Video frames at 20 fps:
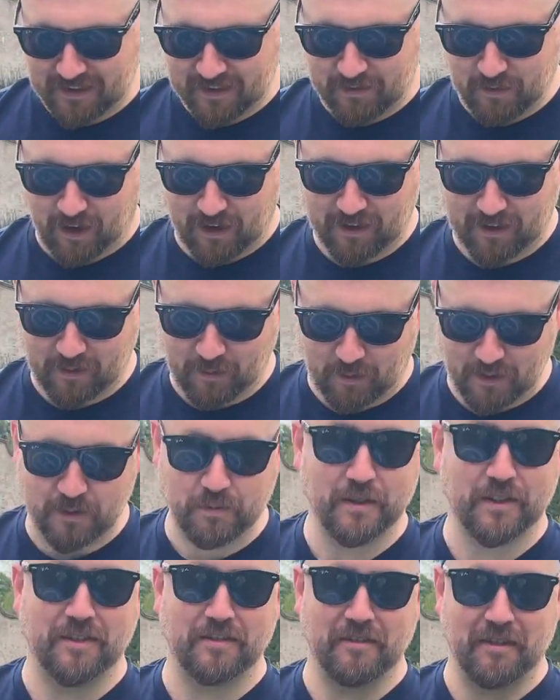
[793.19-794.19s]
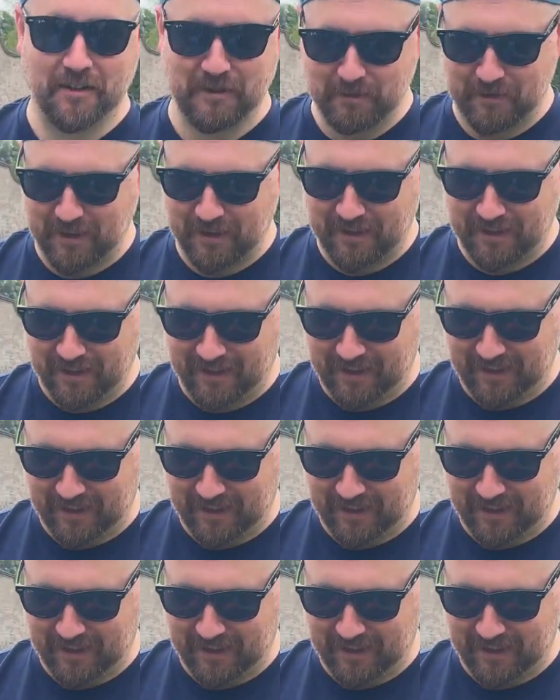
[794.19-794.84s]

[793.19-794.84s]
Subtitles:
Likes to watch me struggle, don't you?